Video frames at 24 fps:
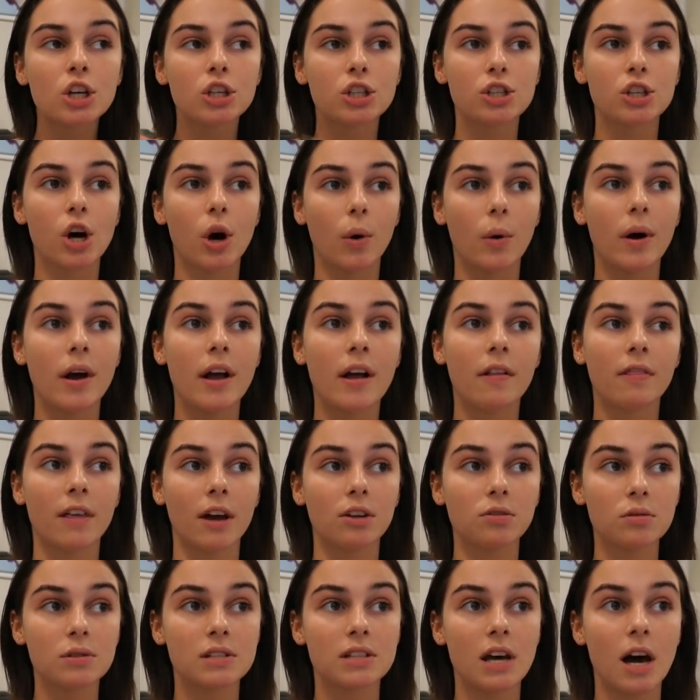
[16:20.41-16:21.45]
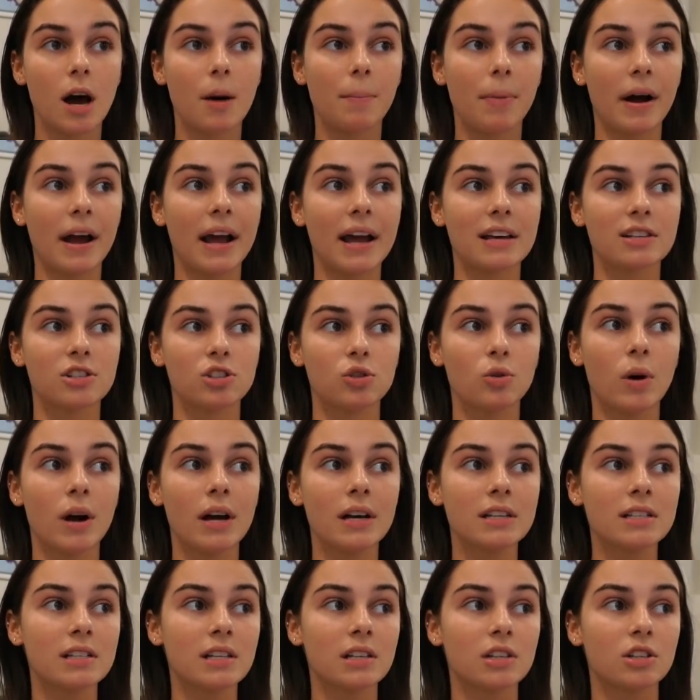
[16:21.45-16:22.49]
So that's what's up. I asked you
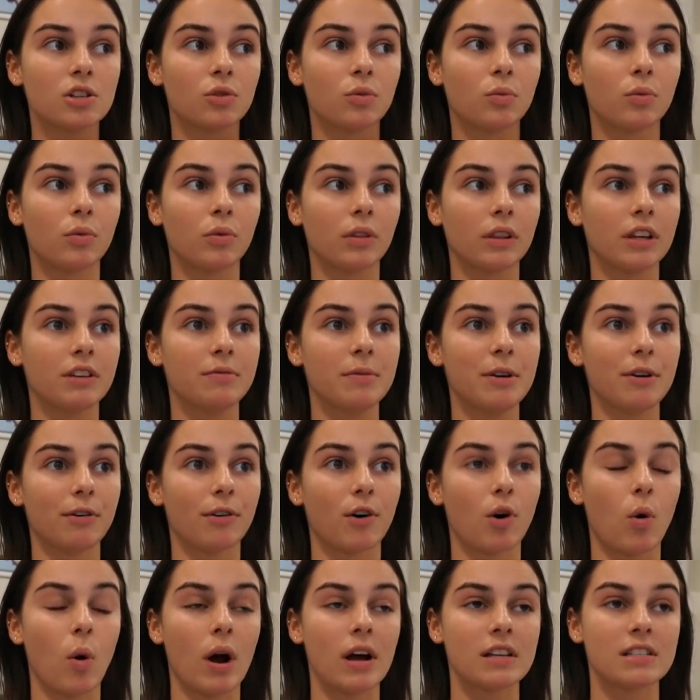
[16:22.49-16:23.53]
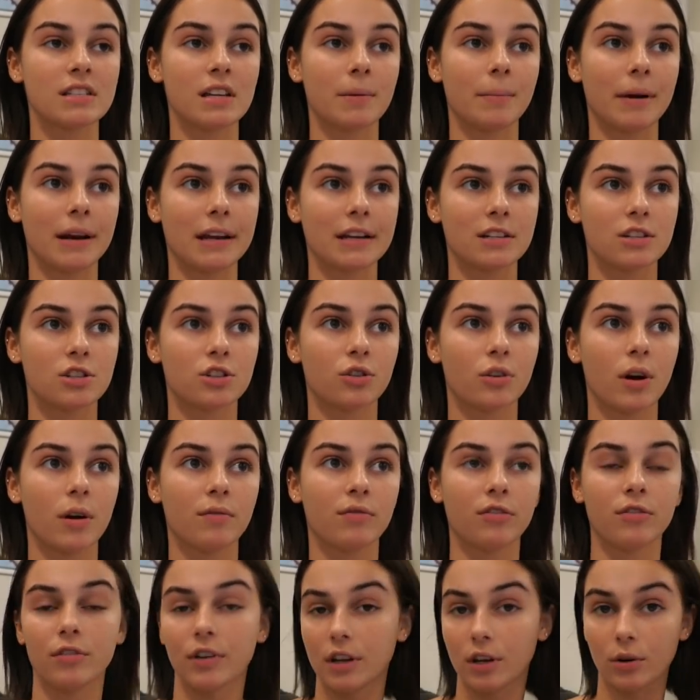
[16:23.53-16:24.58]
guys to leave me a request on my
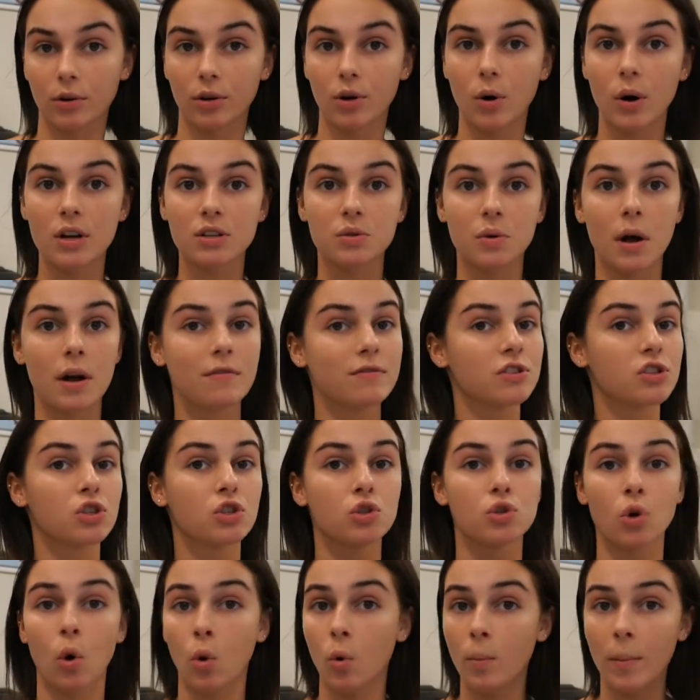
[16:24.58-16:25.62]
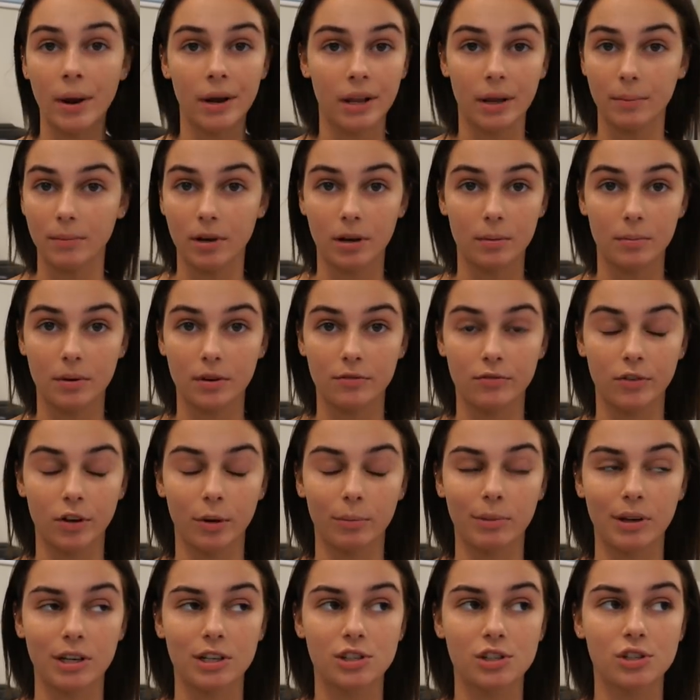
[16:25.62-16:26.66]
Instagram for video requests, but I have so many I'm going to be
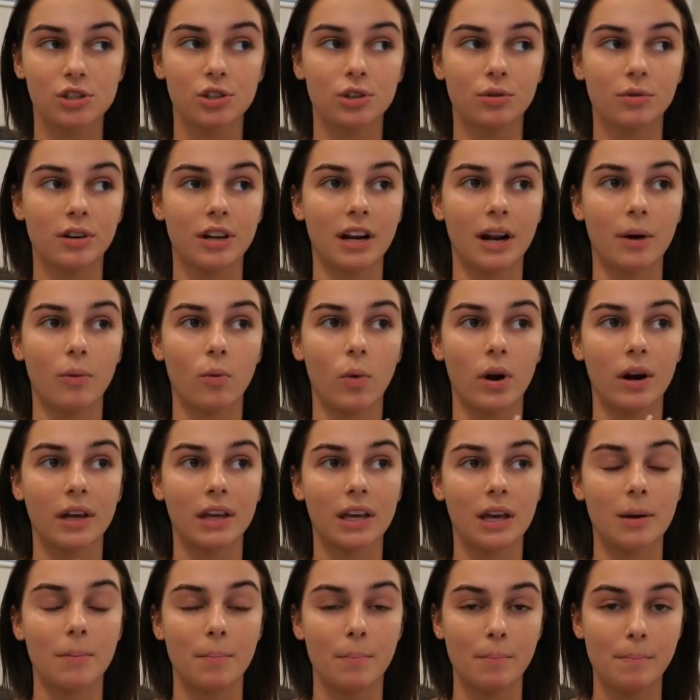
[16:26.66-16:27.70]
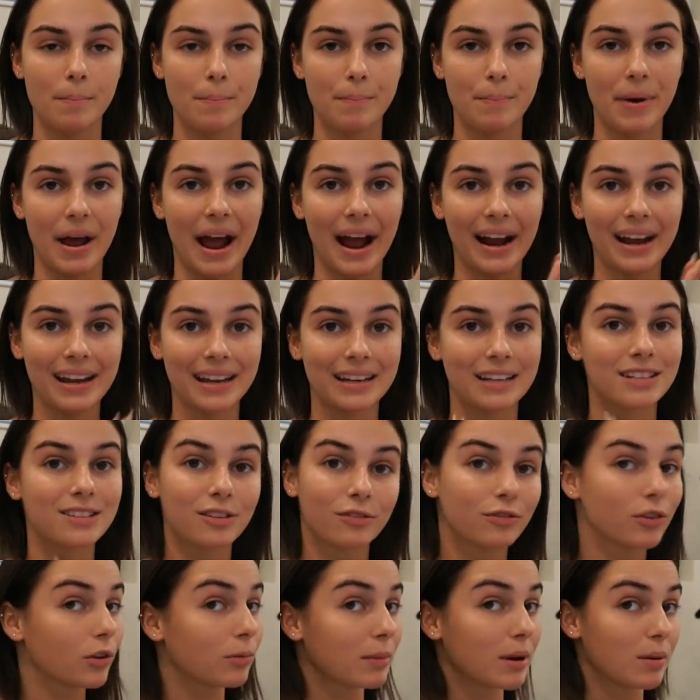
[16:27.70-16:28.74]
filming soon and I want to get back into
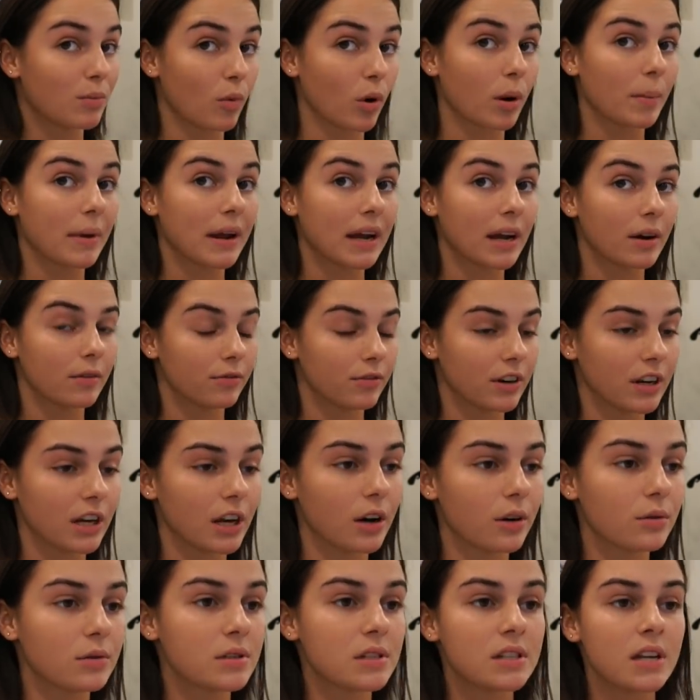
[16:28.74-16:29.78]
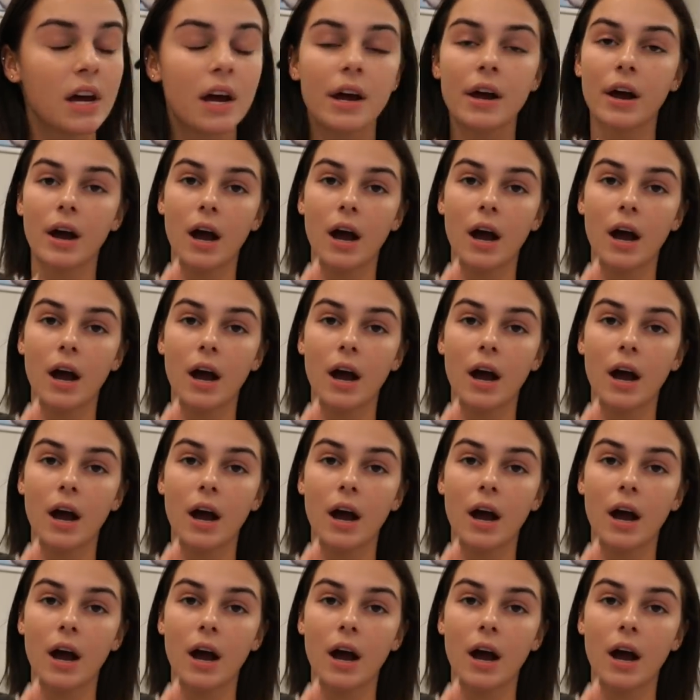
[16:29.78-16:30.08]
filming more makeup videos.